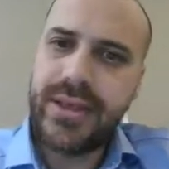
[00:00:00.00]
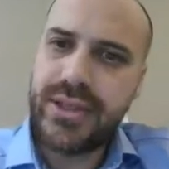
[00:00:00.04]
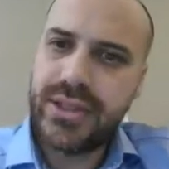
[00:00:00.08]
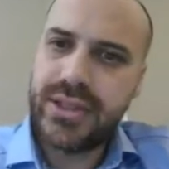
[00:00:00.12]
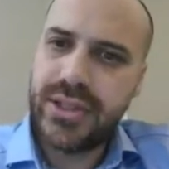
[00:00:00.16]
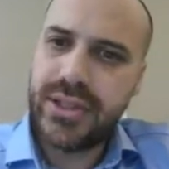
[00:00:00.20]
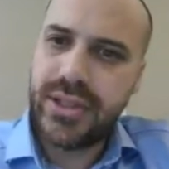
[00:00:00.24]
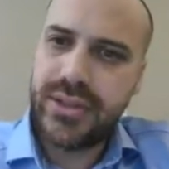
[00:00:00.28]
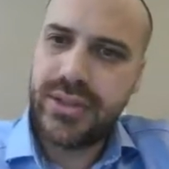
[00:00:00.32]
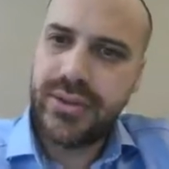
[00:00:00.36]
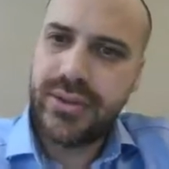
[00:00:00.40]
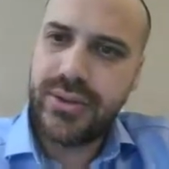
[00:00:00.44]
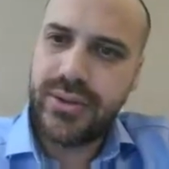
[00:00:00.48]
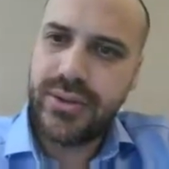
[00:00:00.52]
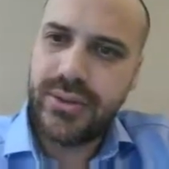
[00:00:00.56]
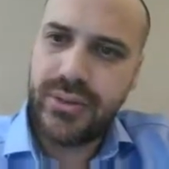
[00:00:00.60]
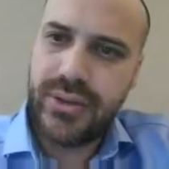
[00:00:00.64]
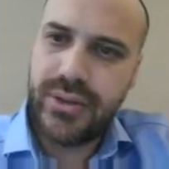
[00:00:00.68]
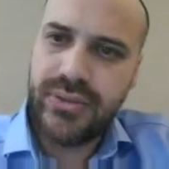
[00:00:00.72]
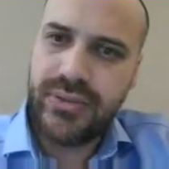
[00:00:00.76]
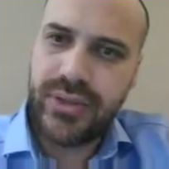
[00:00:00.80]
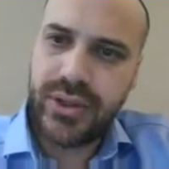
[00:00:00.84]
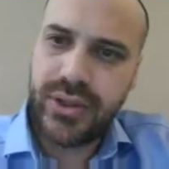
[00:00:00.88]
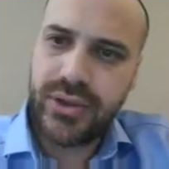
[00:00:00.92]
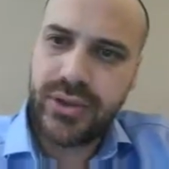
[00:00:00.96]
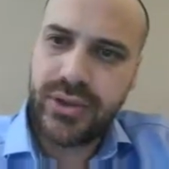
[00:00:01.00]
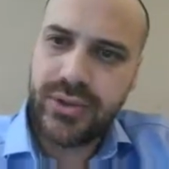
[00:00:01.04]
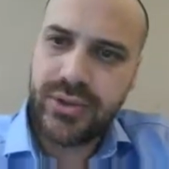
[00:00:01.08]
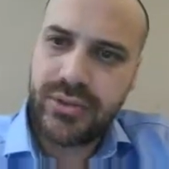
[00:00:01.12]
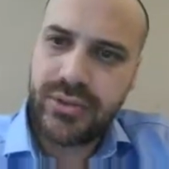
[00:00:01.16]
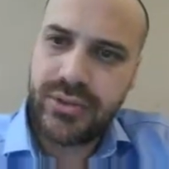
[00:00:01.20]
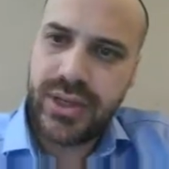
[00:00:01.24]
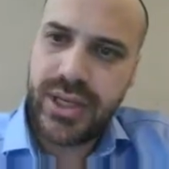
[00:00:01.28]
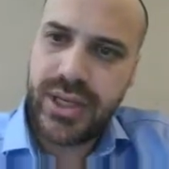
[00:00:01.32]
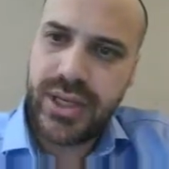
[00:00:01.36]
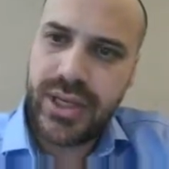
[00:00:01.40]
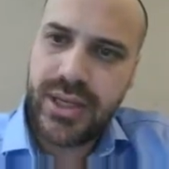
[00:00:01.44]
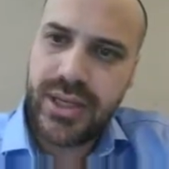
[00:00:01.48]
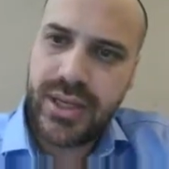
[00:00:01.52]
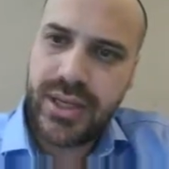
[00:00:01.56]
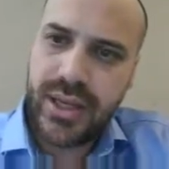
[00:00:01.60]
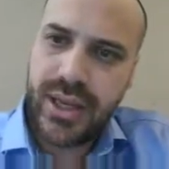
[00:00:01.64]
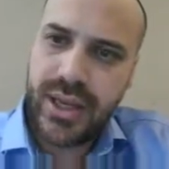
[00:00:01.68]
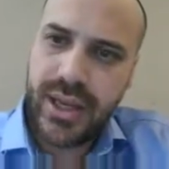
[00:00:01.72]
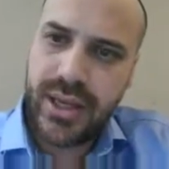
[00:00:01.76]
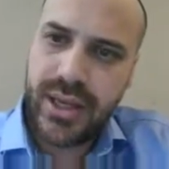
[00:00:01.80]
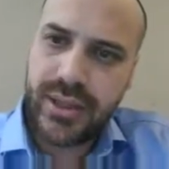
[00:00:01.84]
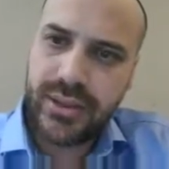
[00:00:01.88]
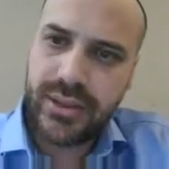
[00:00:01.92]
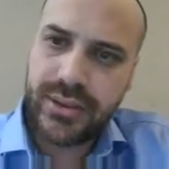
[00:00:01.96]
So we've got
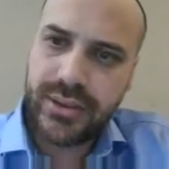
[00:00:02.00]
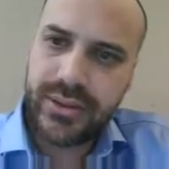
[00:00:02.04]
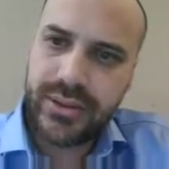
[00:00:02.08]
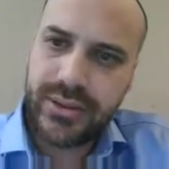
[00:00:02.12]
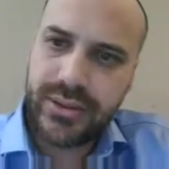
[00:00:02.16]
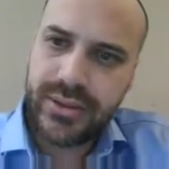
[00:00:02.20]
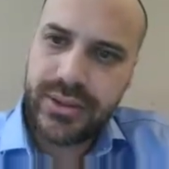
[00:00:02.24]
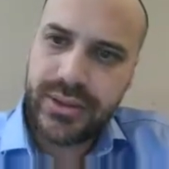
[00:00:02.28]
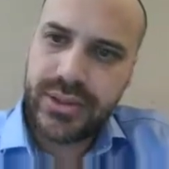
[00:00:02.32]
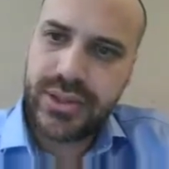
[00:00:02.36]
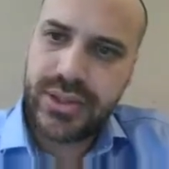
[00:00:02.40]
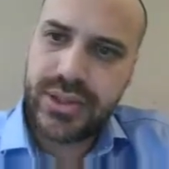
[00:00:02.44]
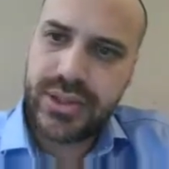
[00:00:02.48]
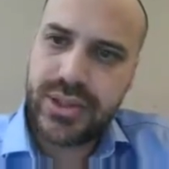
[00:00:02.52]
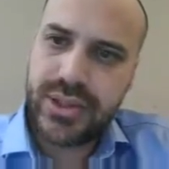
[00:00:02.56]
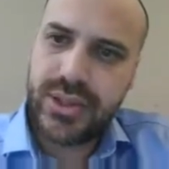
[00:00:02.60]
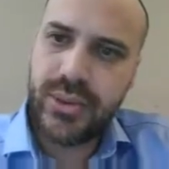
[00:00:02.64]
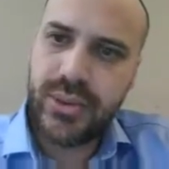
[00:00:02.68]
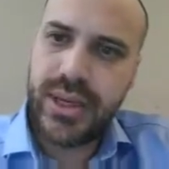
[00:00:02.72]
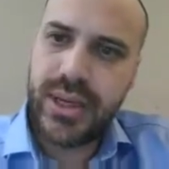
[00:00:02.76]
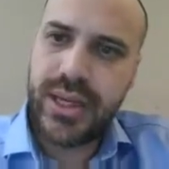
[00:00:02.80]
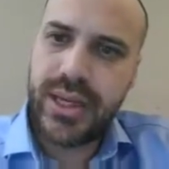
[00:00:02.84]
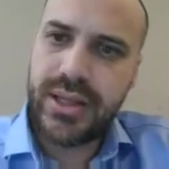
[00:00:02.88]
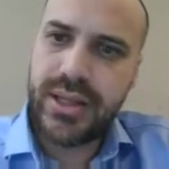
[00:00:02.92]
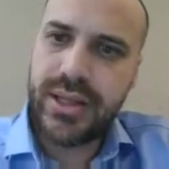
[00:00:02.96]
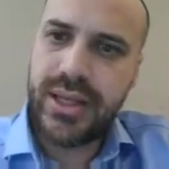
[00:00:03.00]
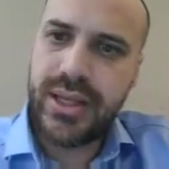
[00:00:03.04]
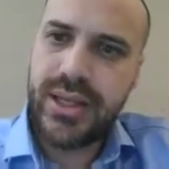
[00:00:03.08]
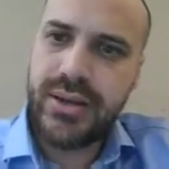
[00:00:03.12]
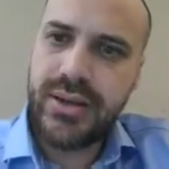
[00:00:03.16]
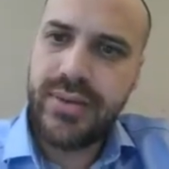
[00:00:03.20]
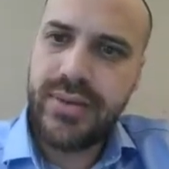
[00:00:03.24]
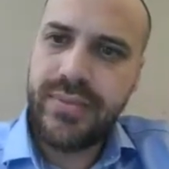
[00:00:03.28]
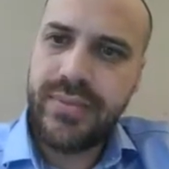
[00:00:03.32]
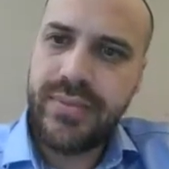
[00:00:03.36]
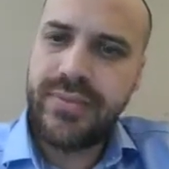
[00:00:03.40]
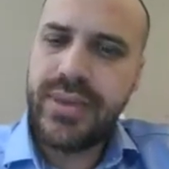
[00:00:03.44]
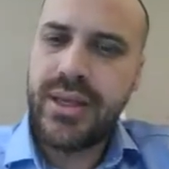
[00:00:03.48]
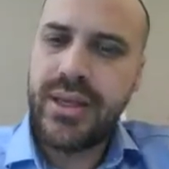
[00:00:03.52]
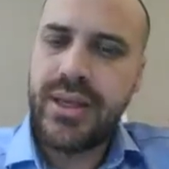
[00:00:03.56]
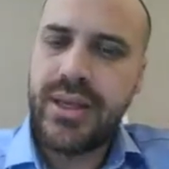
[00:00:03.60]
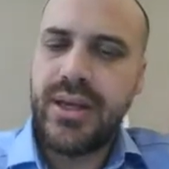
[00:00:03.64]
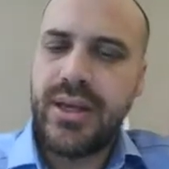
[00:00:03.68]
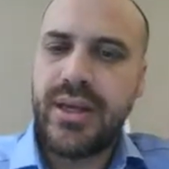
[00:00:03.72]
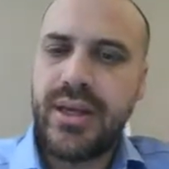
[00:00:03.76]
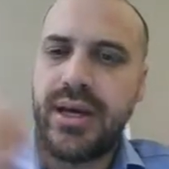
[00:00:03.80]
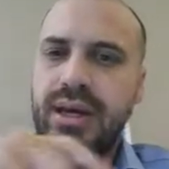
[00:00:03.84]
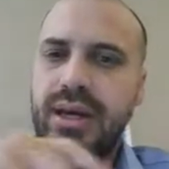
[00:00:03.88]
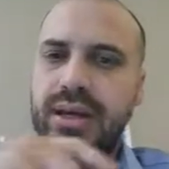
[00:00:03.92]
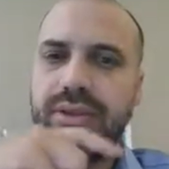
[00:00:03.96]
3L squared there.
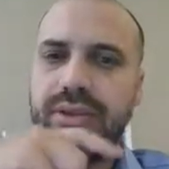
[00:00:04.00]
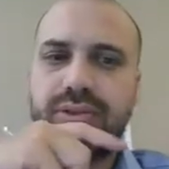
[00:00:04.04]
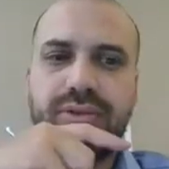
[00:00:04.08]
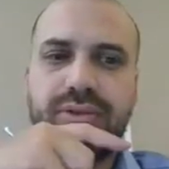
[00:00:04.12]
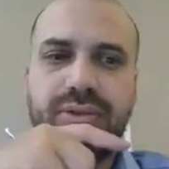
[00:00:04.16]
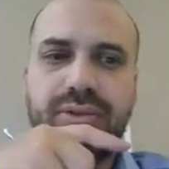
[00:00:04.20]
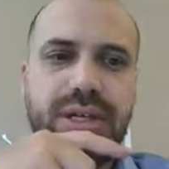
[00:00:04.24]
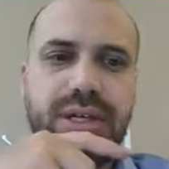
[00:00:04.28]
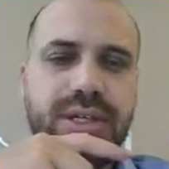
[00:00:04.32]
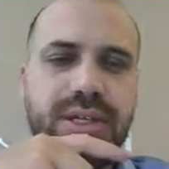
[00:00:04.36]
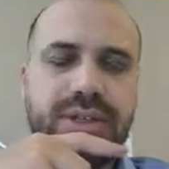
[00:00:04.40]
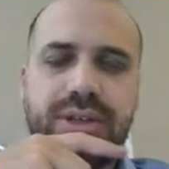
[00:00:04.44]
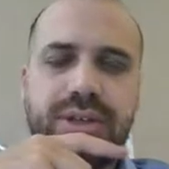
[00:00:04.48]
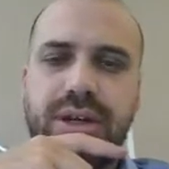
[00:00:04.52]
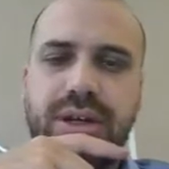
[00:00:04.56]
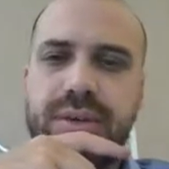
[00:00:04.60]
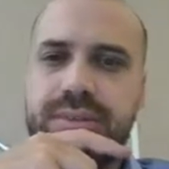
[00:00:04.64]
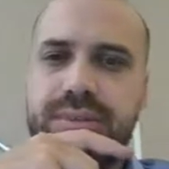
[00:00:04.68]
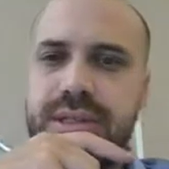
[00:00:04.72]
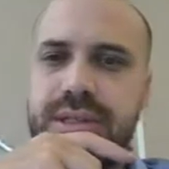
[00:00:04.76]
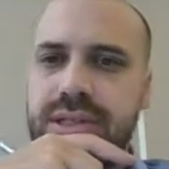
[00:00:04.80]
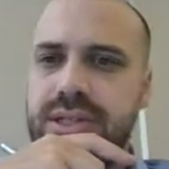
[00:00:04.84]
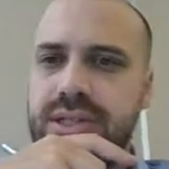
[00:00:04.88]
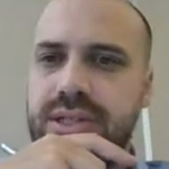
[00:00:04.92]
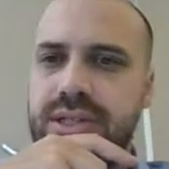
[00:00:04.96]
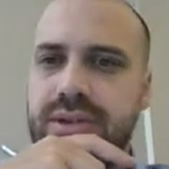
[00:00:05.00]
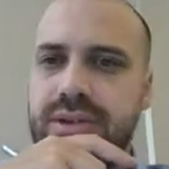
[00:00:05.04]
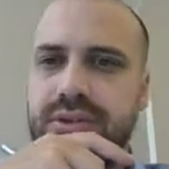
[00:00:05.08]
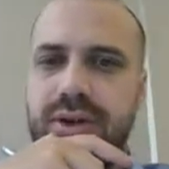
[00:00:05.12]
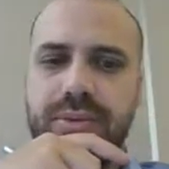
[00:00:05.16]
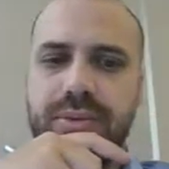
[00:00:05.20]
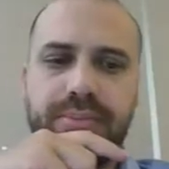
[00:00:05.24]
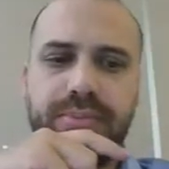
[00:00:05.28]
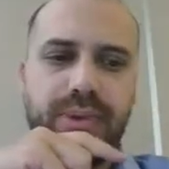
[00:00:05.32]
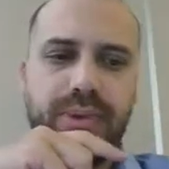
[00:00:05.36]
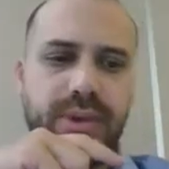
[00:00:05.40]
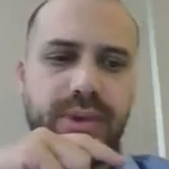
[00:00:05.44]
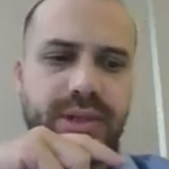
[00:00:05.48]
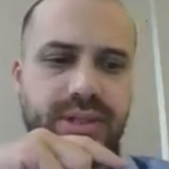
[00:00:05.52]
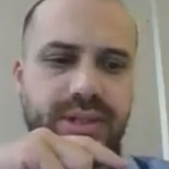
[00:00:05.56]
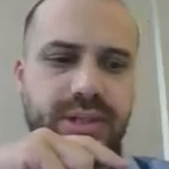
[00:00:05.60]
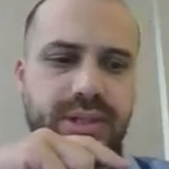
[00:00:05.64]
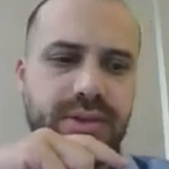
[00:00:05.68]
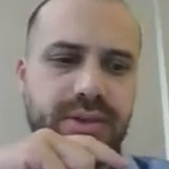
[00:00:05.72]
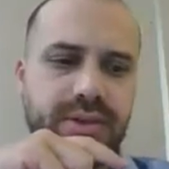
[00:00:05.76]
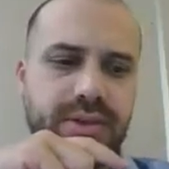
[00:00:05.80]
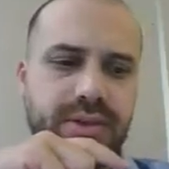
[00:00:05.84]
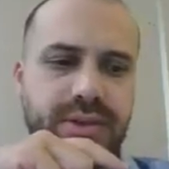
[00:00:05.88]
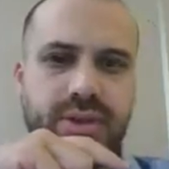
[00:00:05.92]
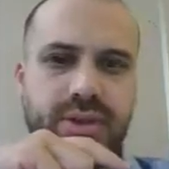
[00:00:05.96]
3 times
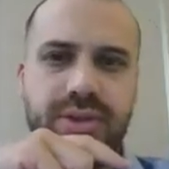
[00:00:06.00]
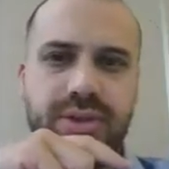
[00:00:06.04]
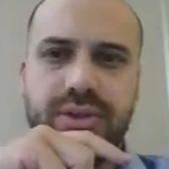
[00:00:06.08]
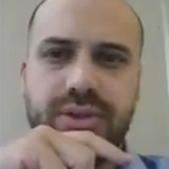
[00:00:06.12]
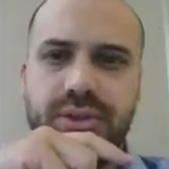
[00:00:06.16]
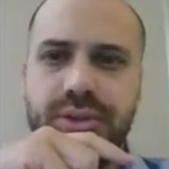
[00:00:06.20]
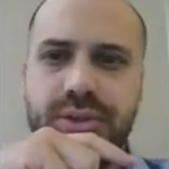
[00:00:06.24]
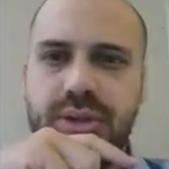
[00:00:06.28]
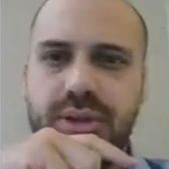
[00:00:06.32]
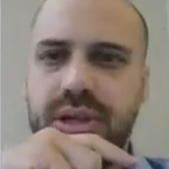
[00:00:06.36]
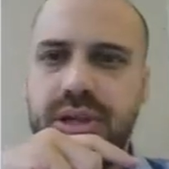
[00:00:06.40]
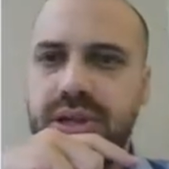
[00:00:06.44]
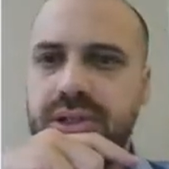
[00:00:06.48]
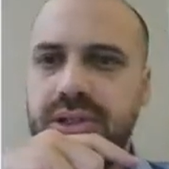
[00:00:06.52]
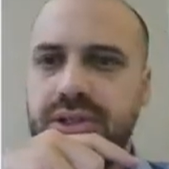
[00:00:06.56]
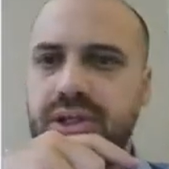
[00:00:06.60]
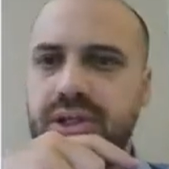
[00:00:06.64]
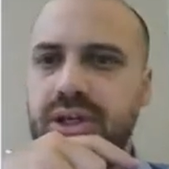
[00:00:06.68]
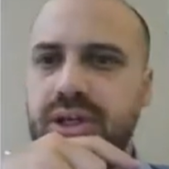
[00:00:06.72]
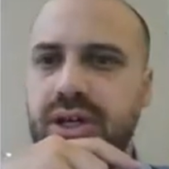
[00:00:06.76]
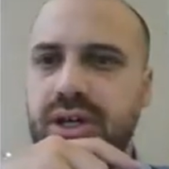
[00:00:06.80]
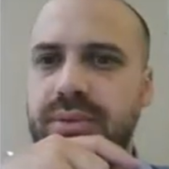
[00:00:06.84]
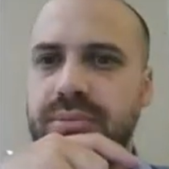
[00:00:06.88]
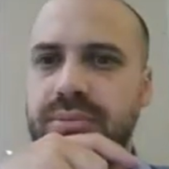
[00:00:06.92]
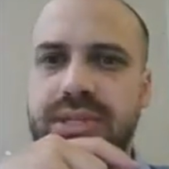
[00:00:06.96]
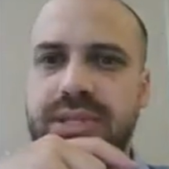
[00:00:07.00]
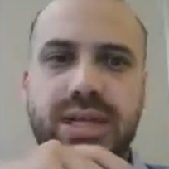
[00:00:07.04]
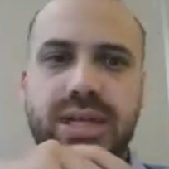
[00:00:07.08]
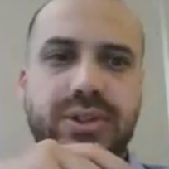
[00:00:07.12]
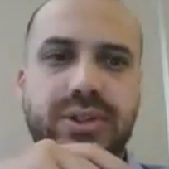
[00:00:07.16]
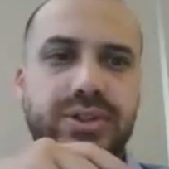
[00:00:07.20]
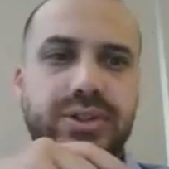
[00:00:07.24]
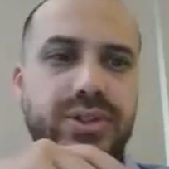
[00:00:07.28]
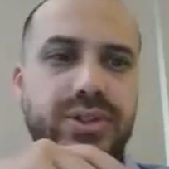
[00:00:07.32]
0.02 times L